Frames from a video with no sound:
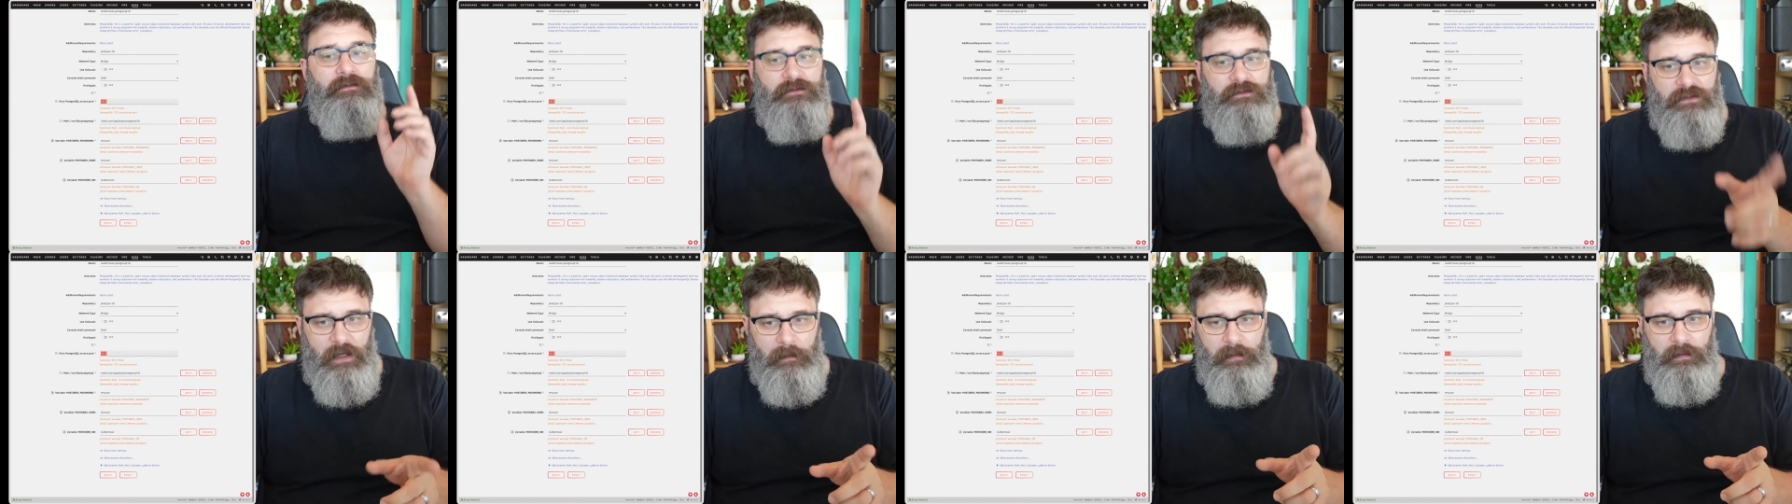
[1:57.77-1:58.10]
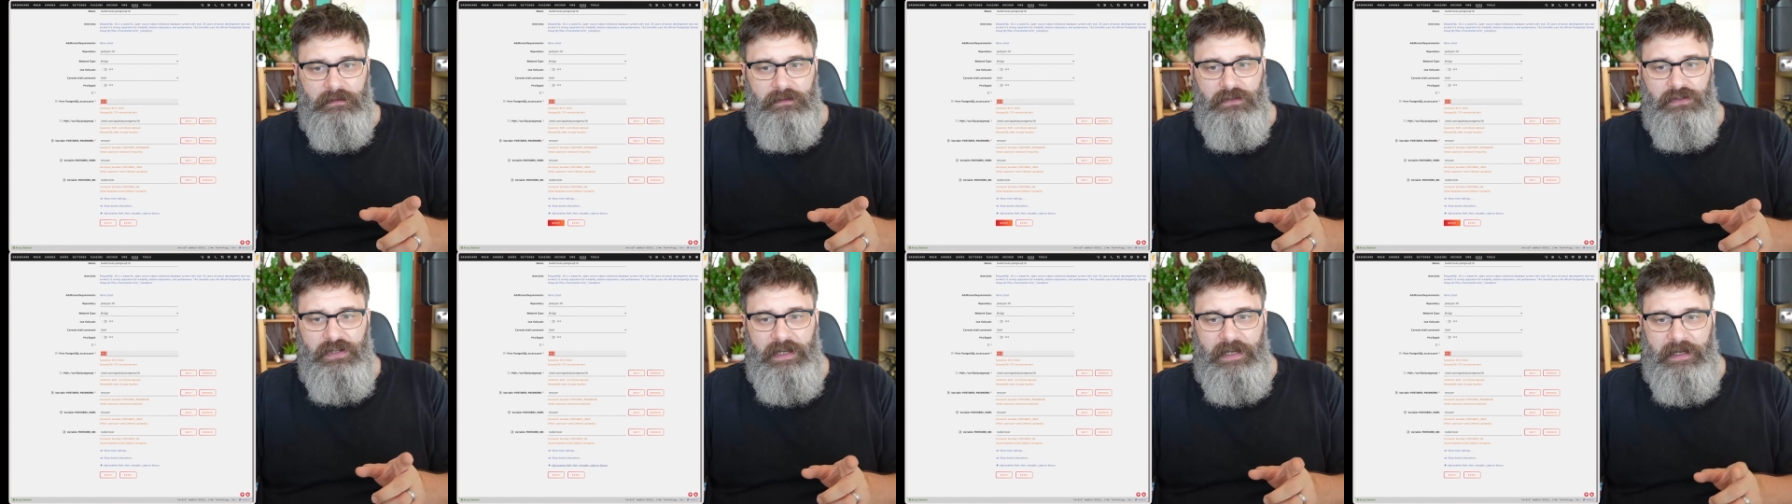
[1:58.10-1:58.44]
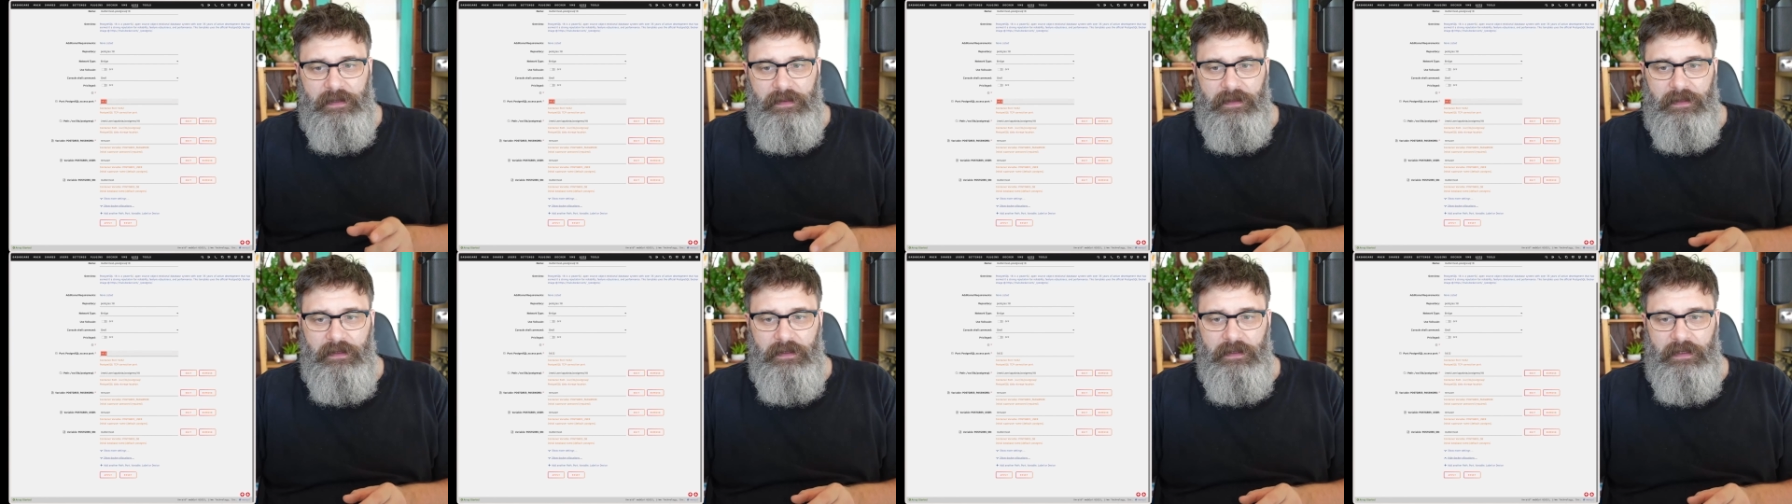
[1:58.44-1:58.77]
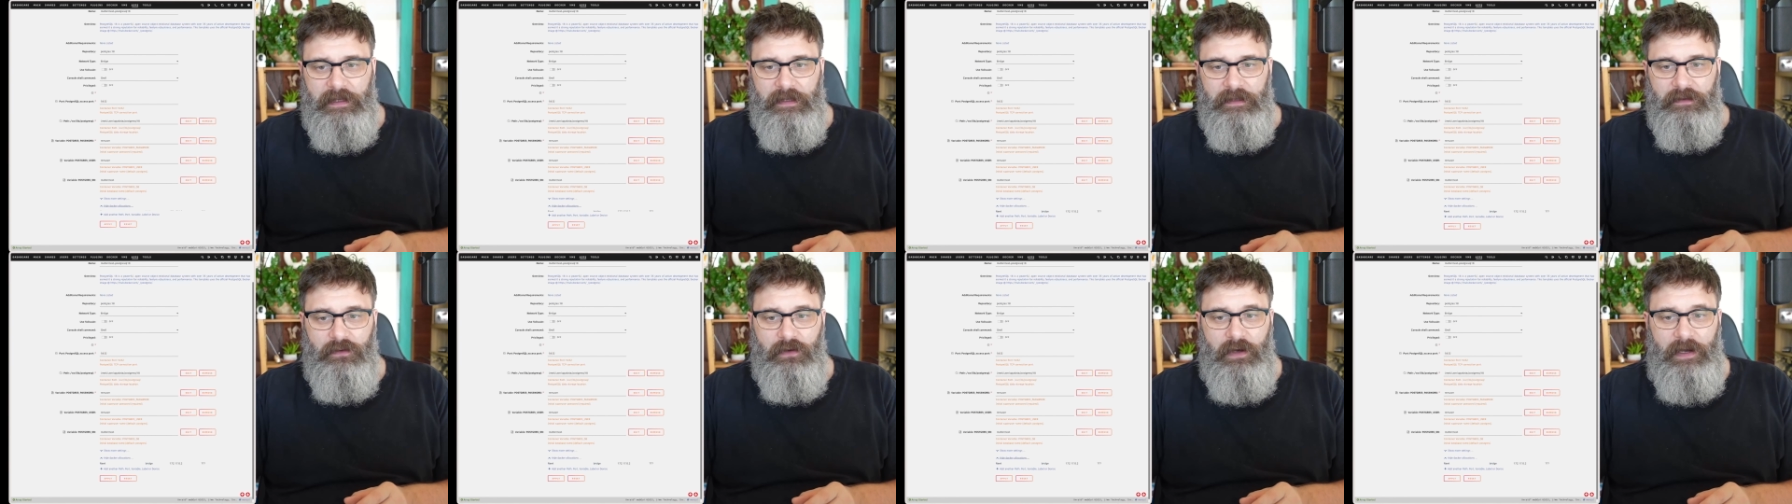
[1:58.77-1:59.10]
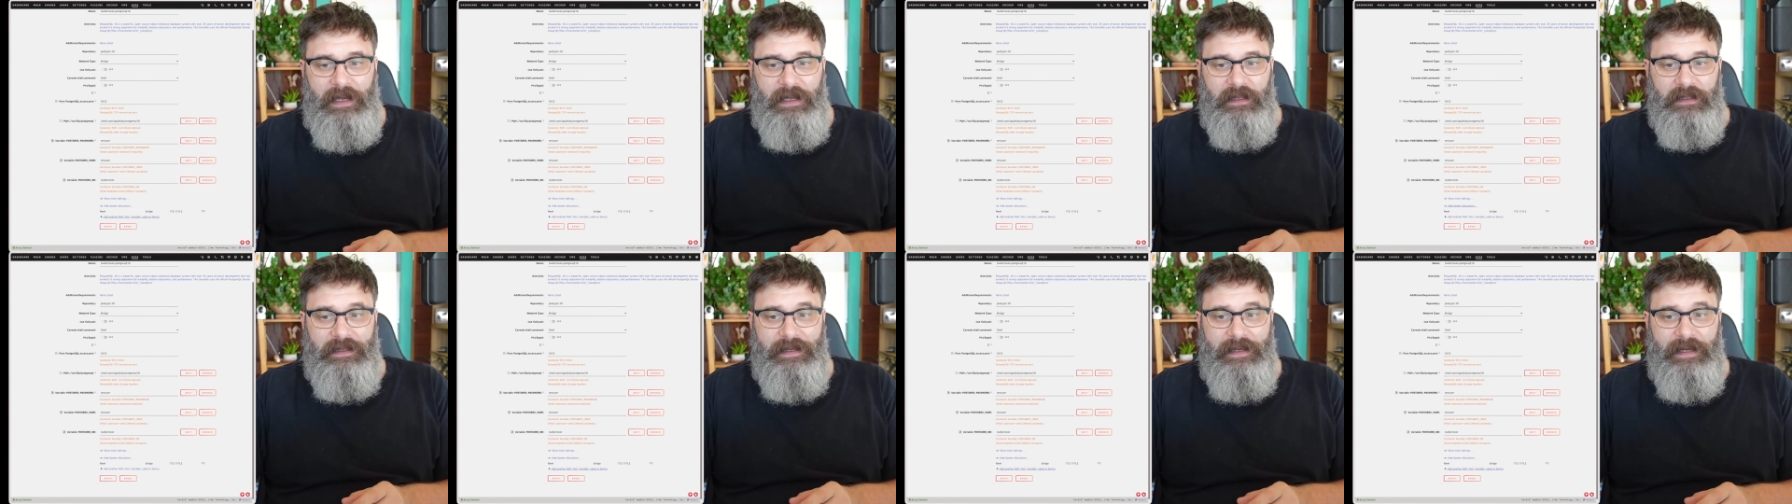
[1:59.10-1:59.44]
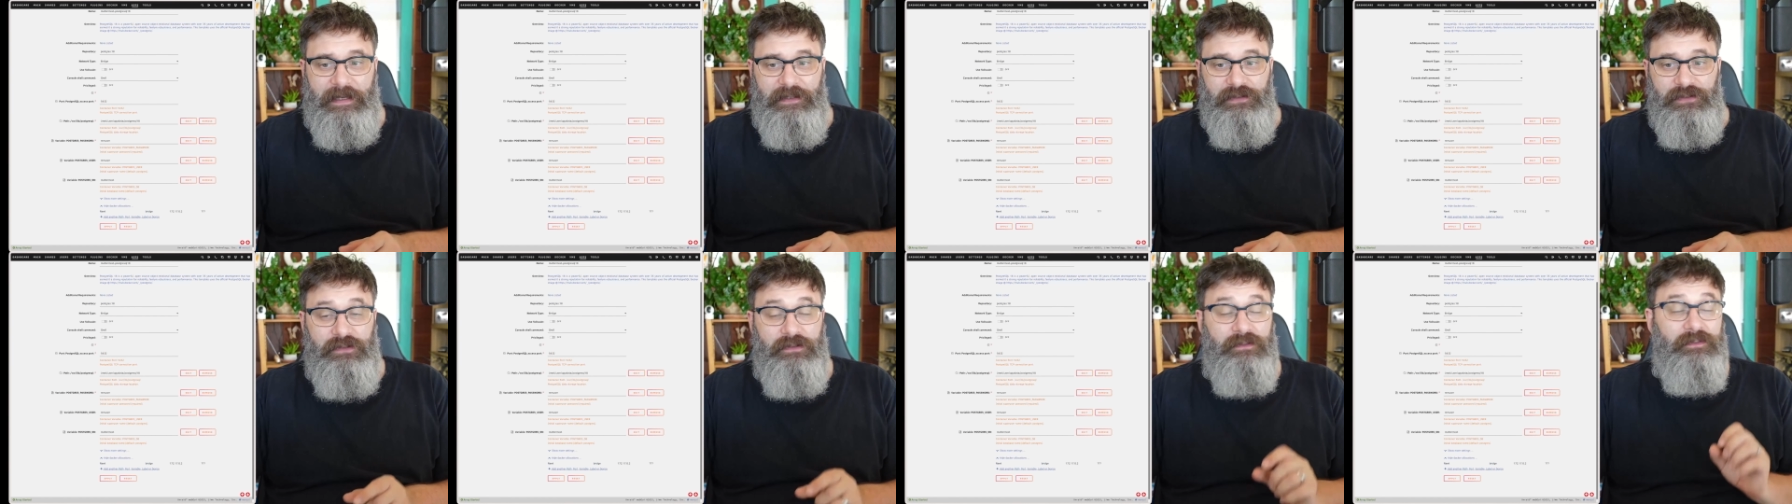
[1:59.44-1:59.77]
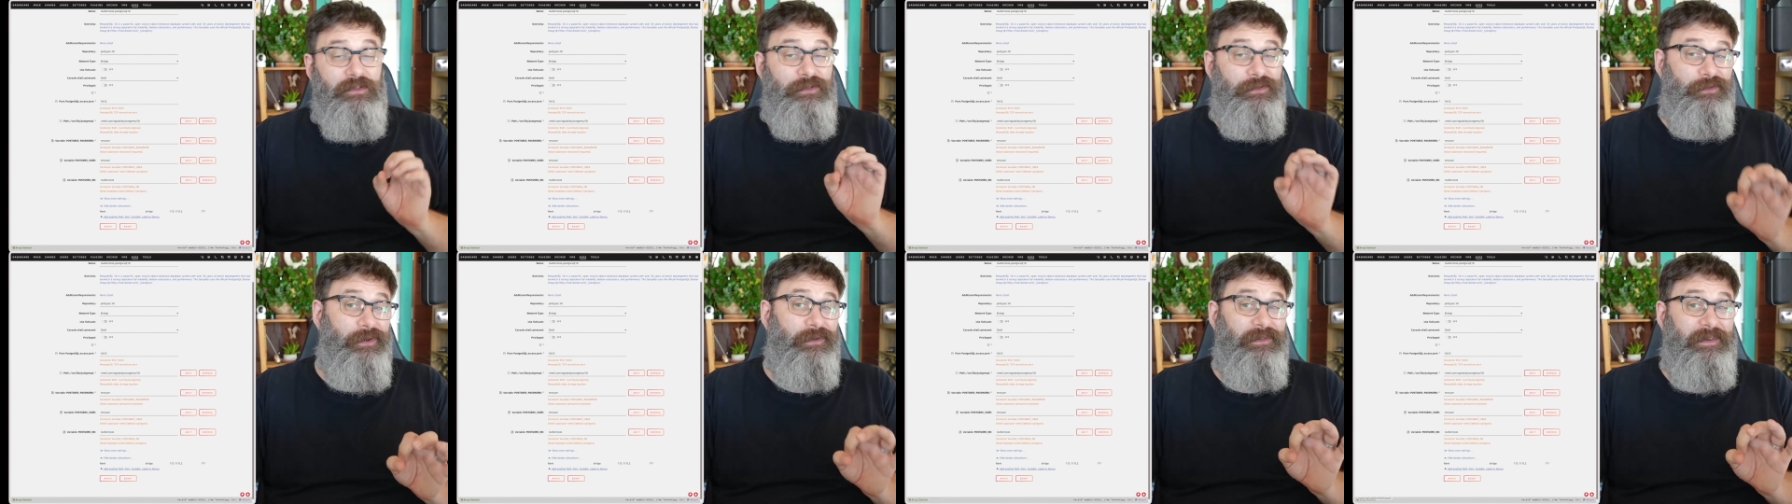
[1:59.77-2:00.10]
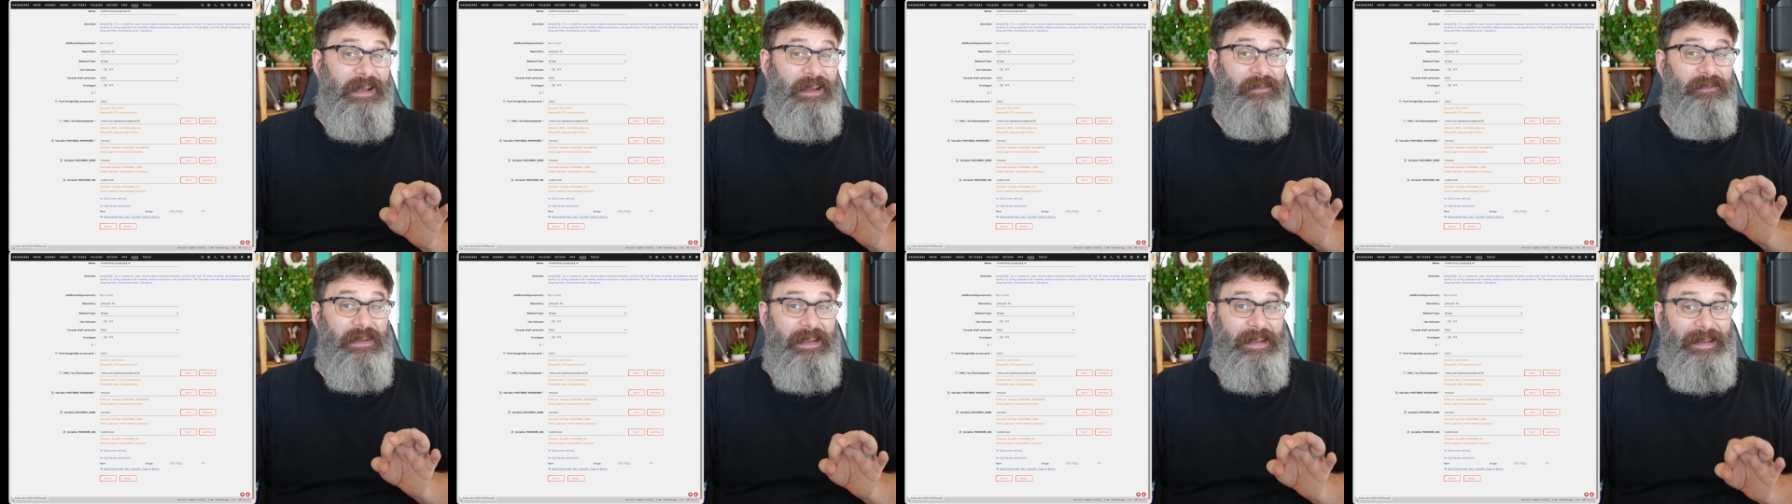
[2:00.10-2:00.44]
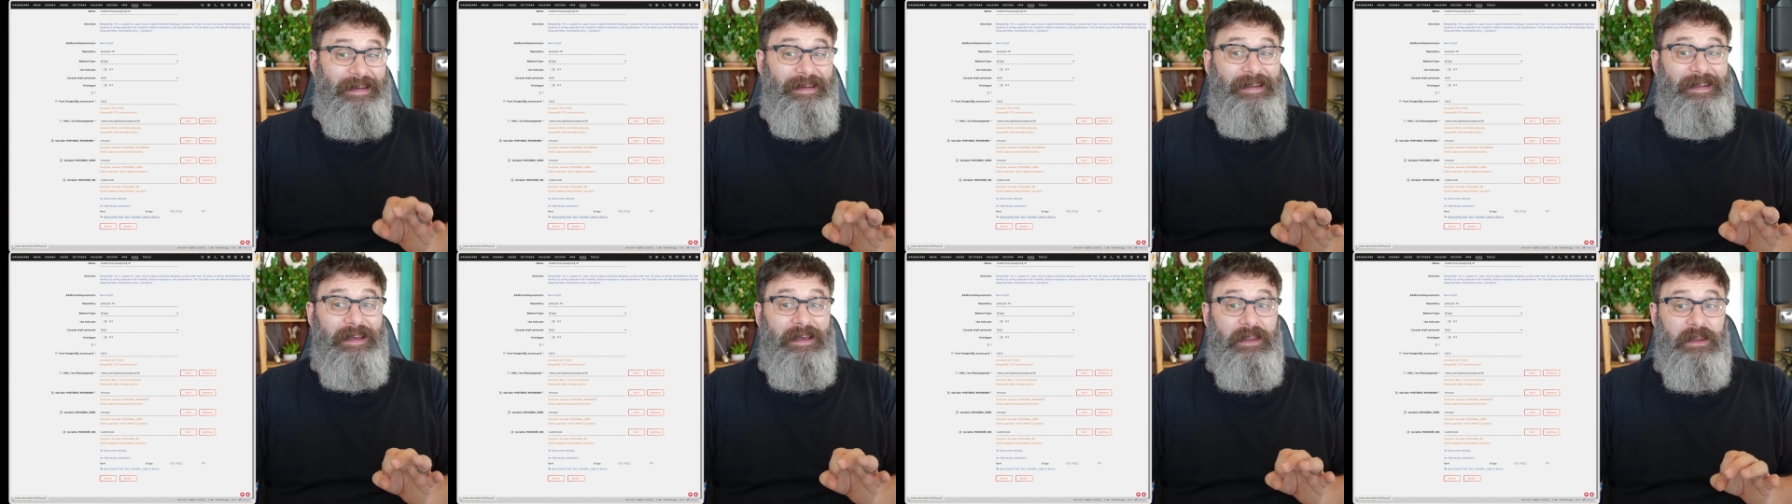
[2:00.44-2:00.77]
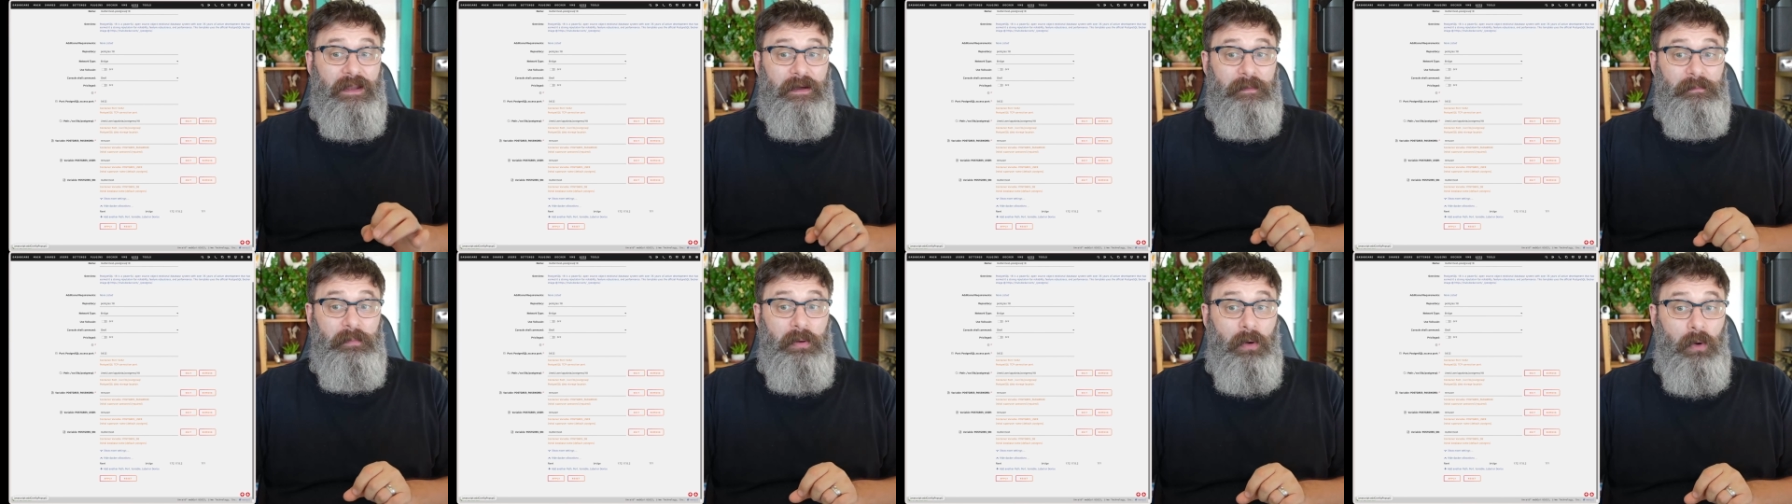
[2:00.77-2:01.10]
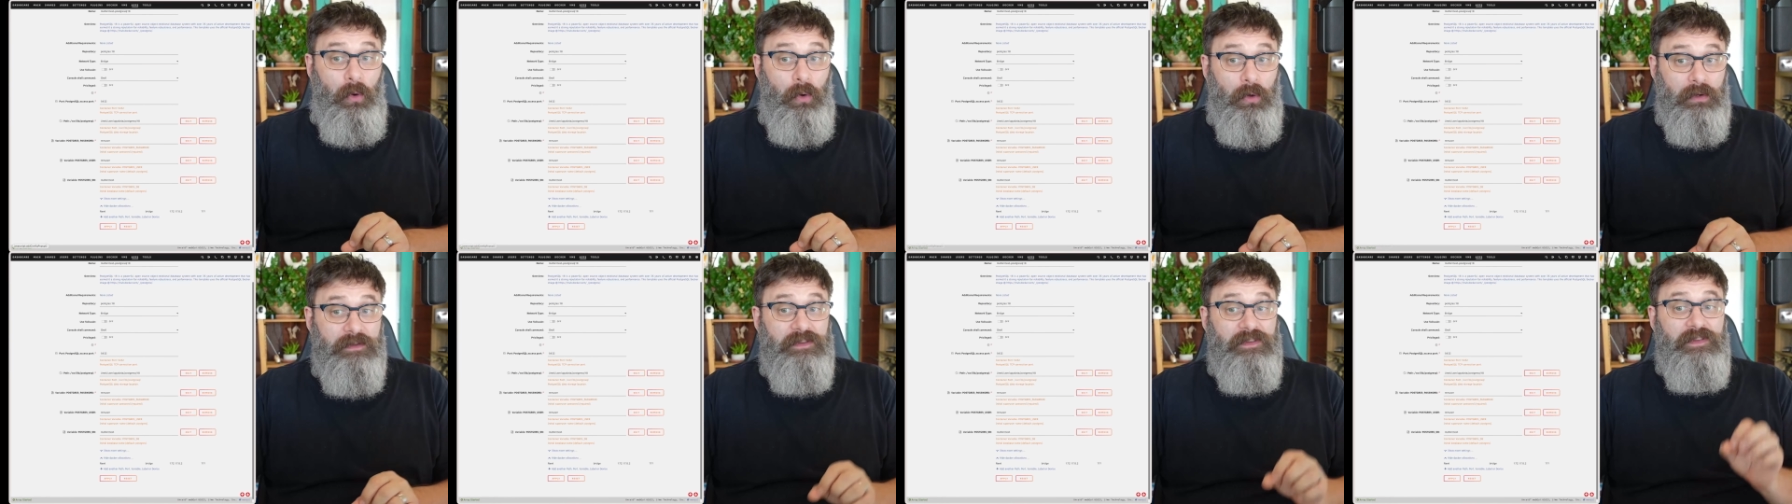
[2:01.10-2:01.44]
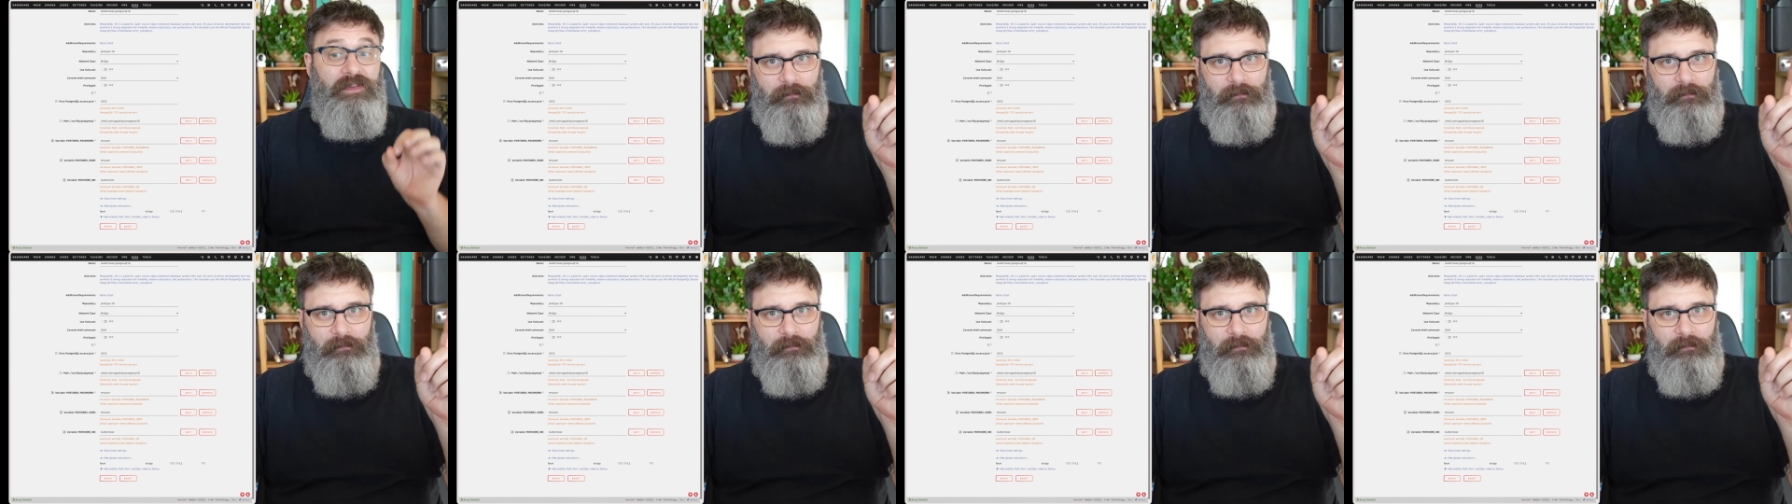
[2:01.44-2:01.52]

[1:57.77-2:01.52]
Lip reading: Double check that in your allocations you don't have any other ports